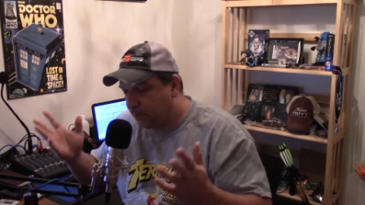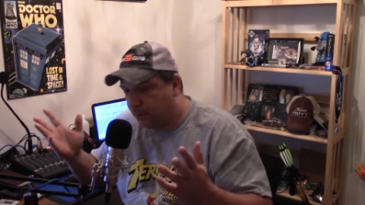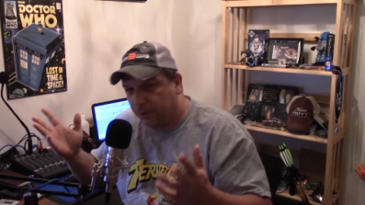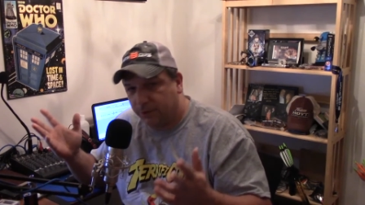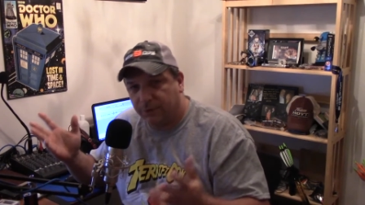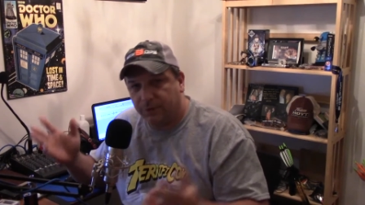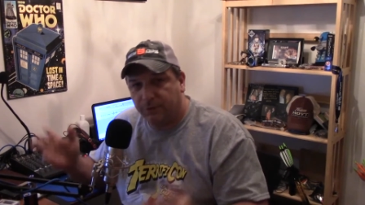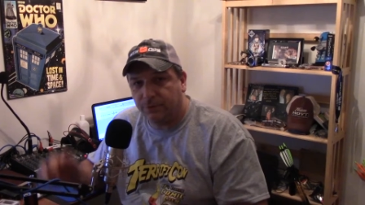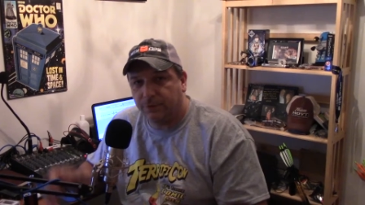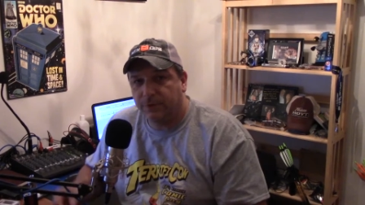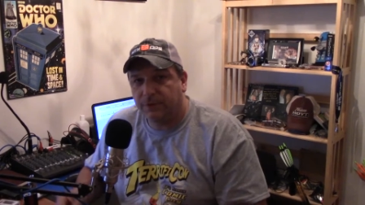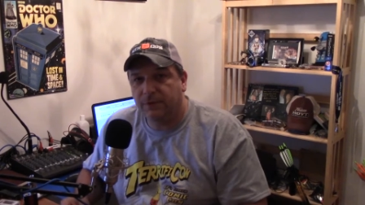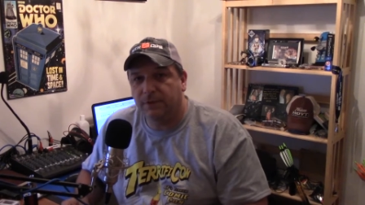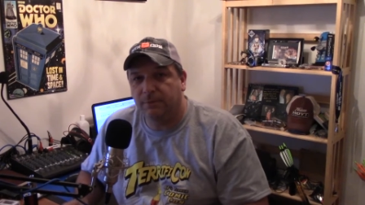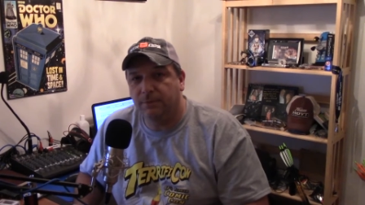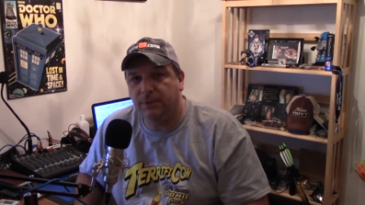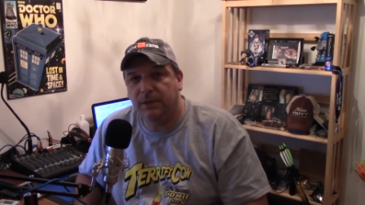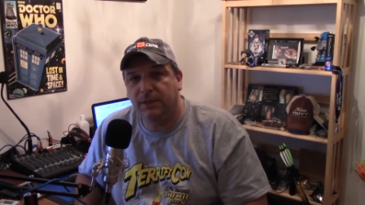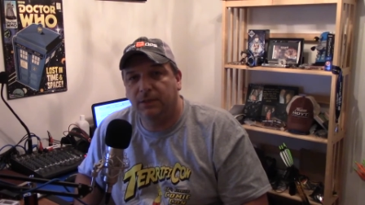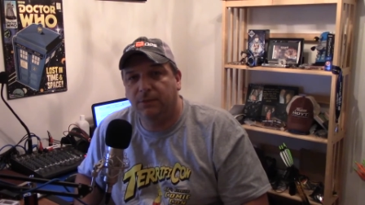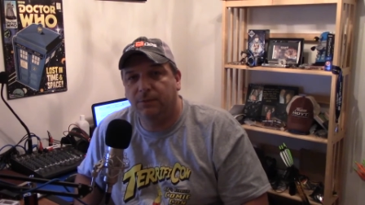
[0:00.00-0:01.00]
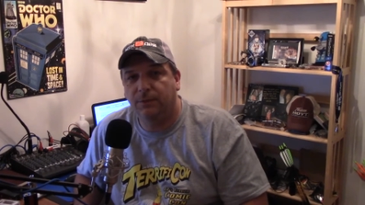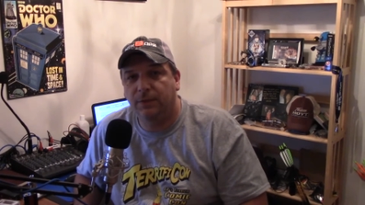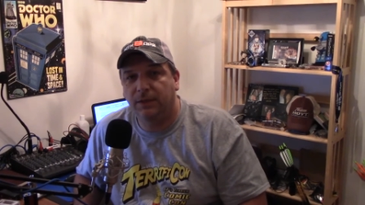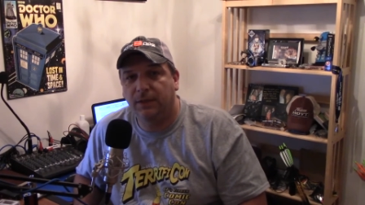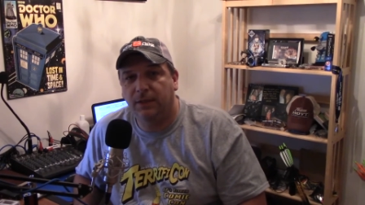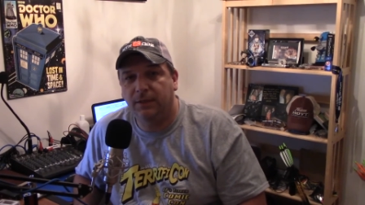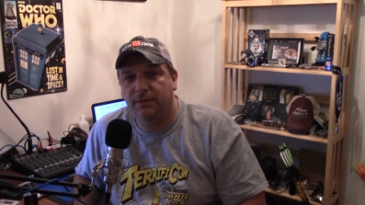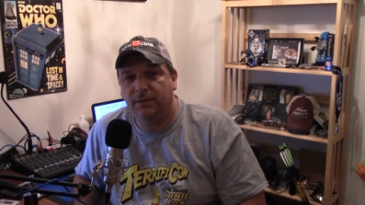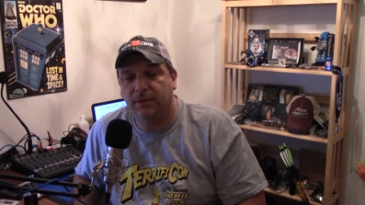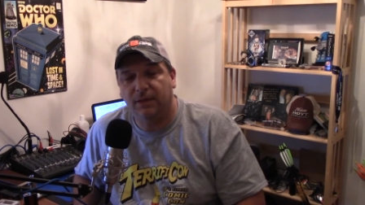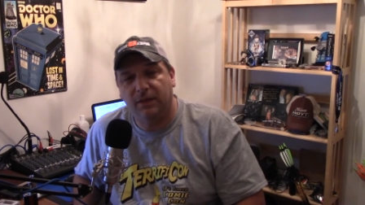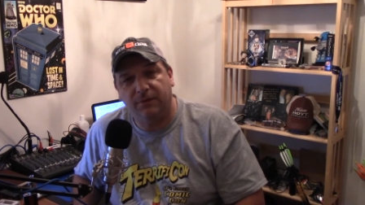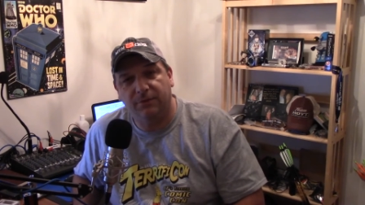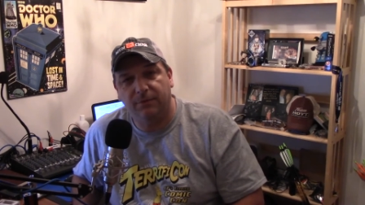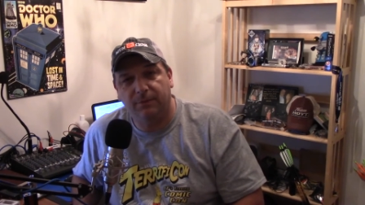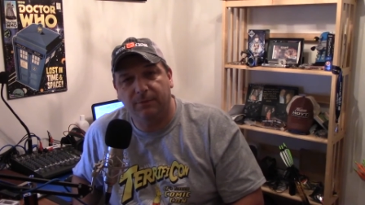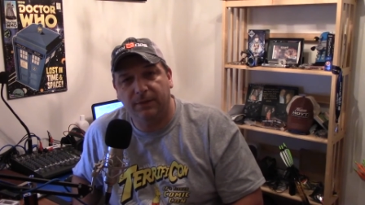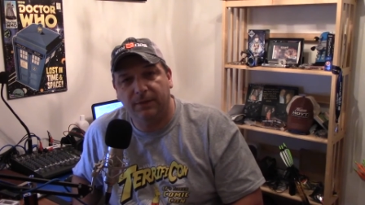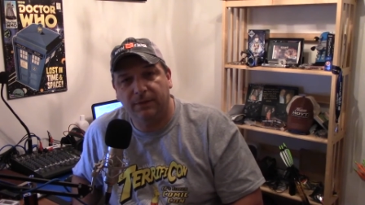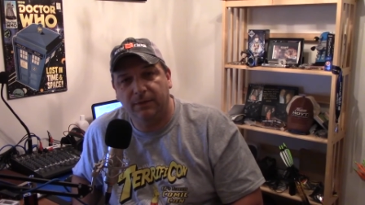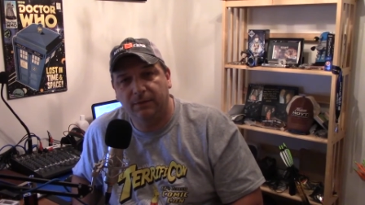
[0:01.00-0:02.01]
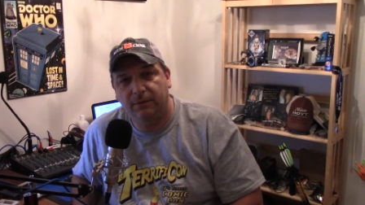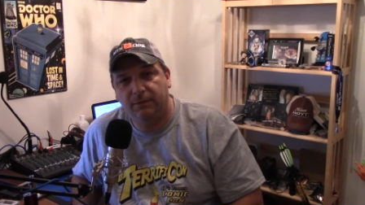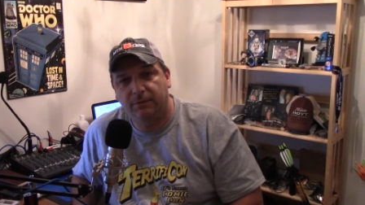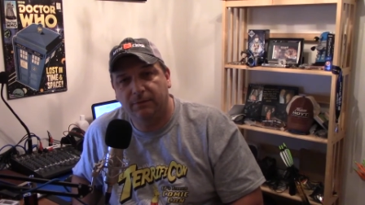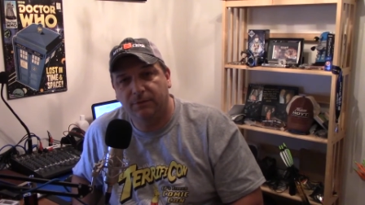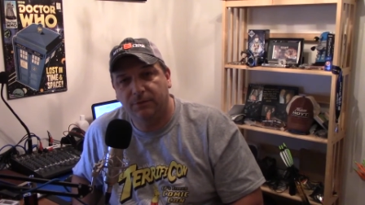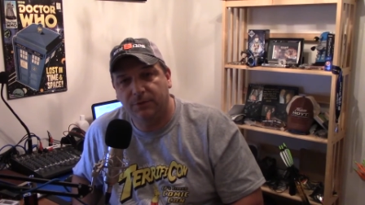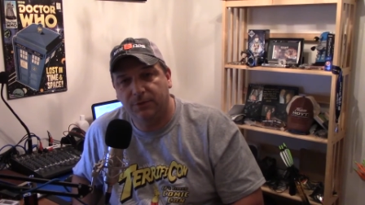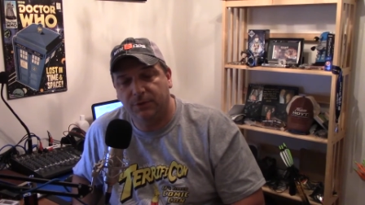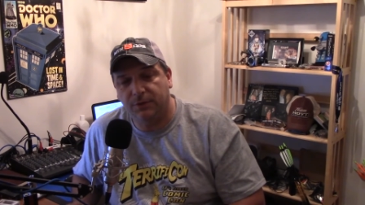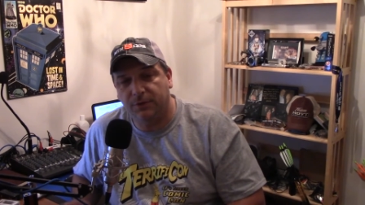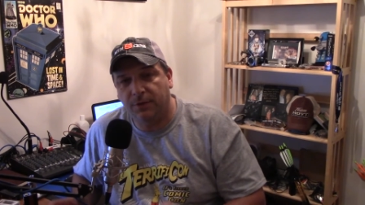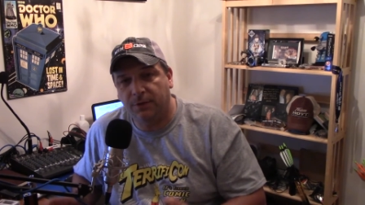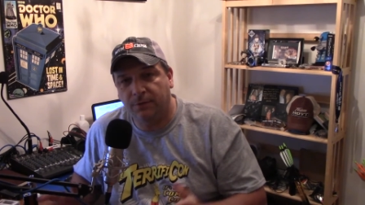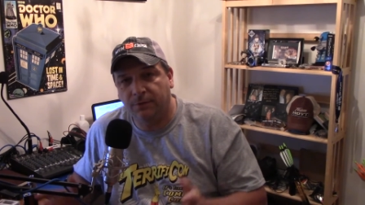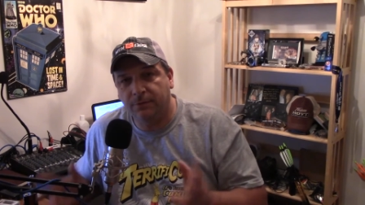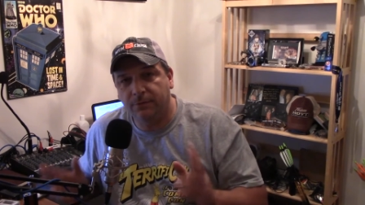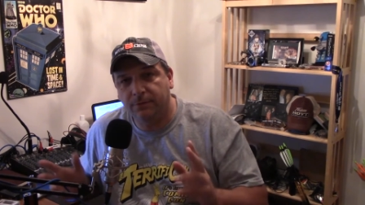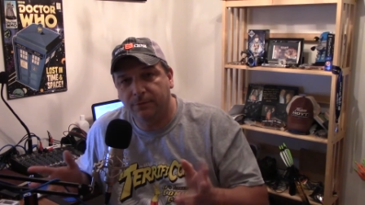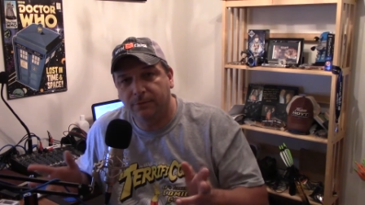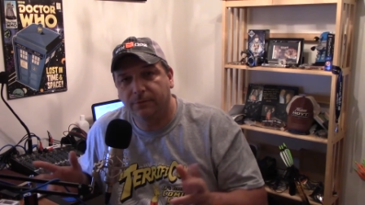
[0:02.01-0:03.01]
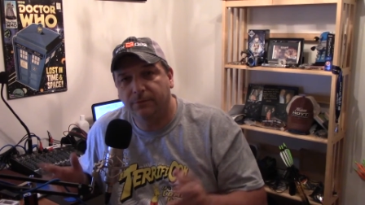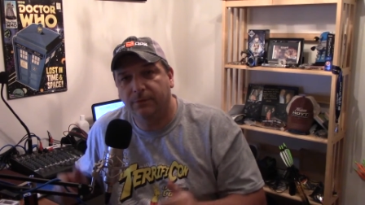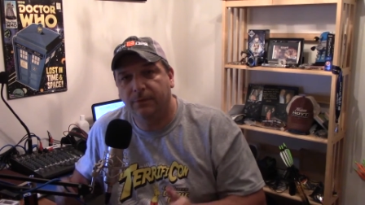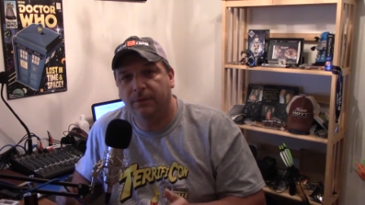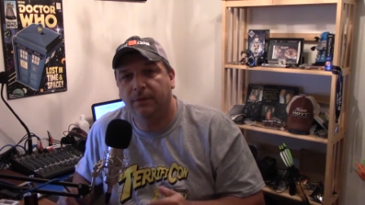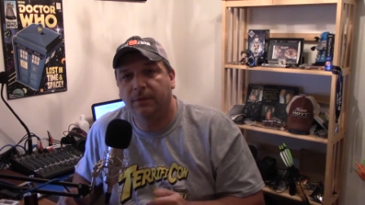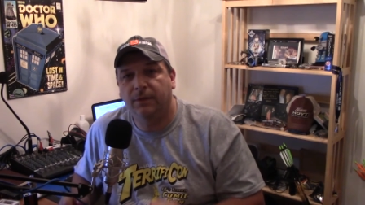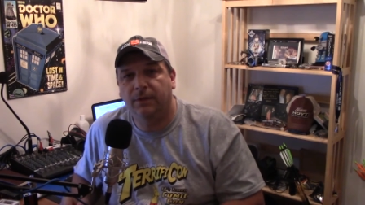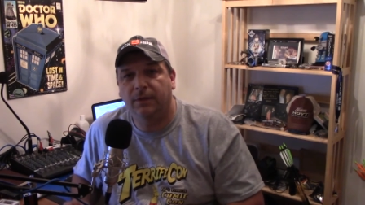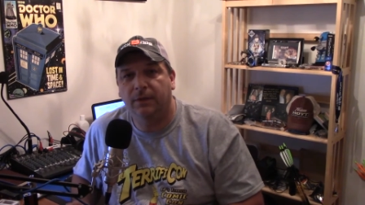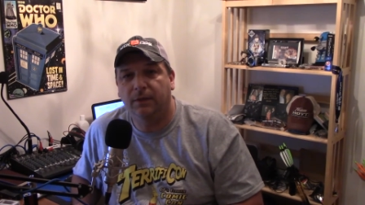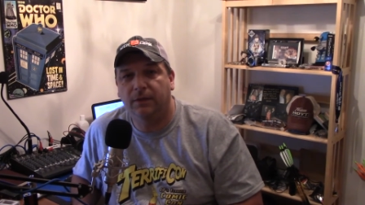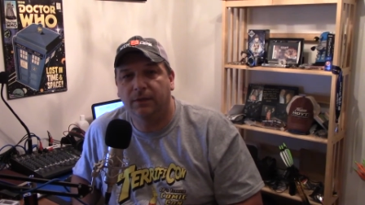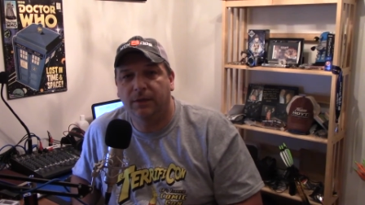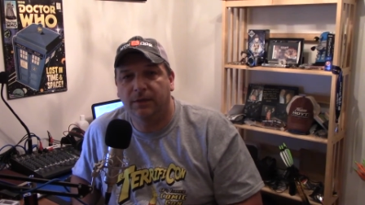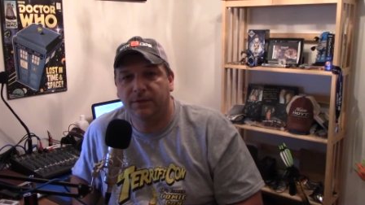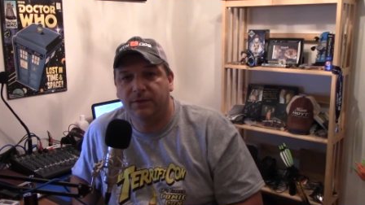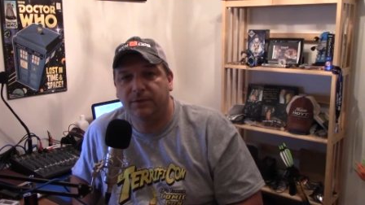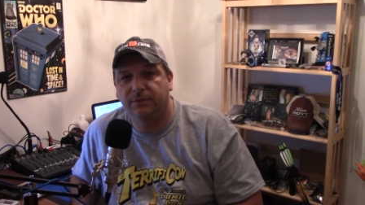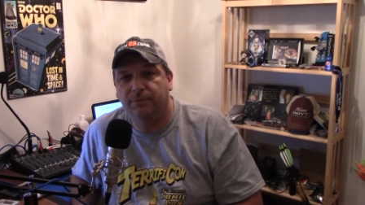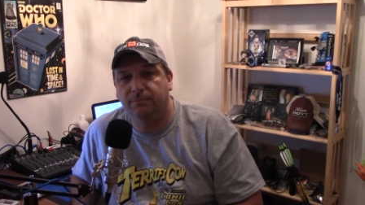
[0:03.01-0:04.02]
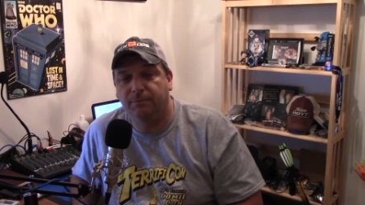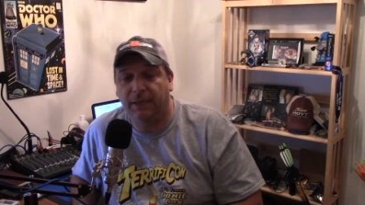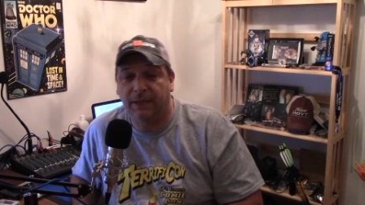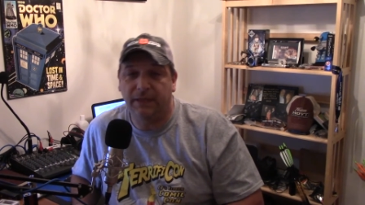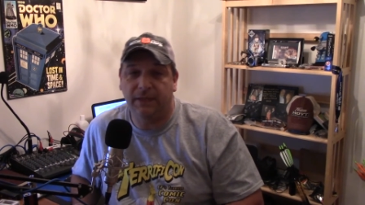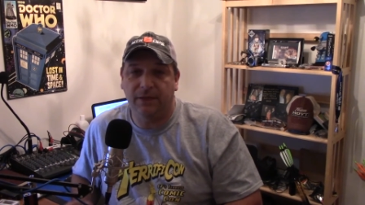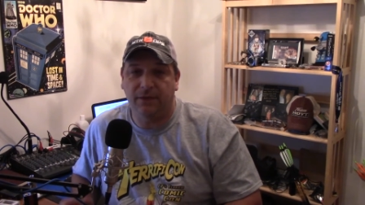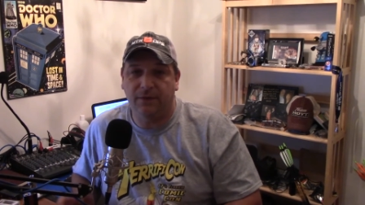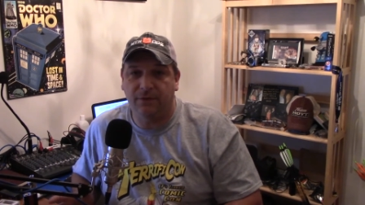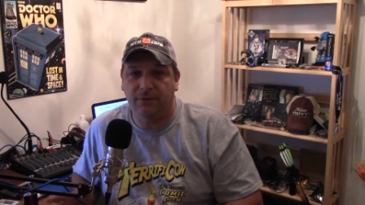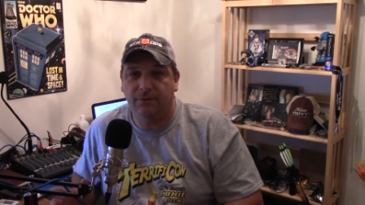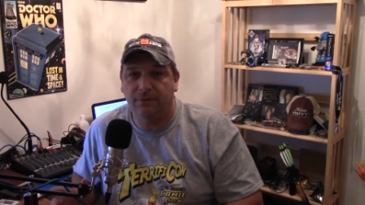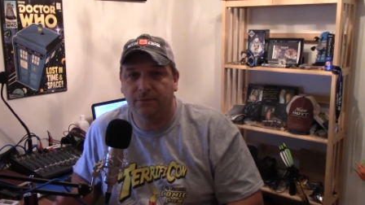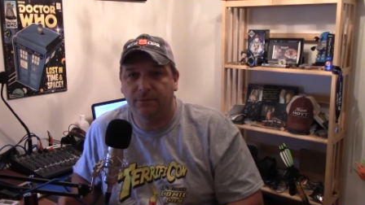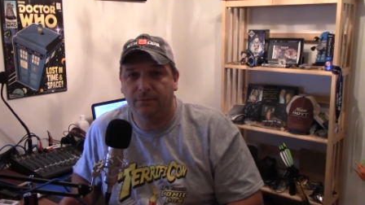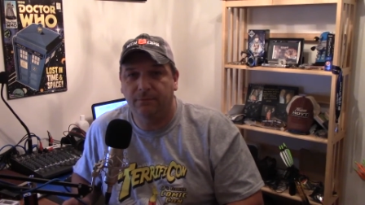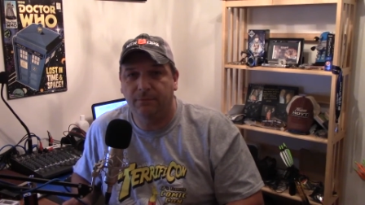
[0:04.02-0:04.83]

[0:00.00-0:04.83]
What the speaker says: course, you only see me on the weekends, like everybody should know that's been here.